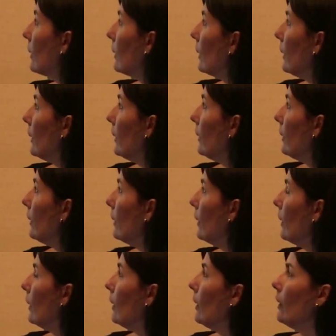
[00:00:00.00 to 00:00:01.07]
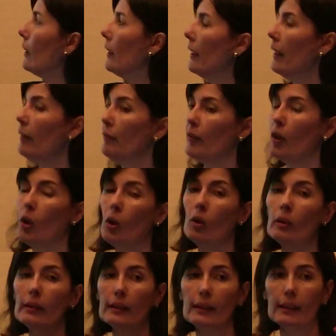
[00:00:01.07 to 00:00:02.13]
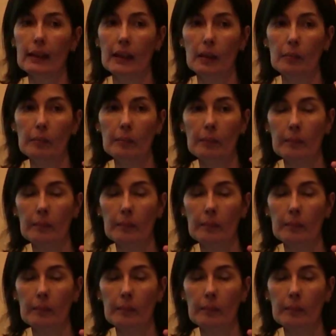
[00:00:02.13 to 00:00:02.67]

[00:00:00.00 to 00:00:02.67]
here. They have all the same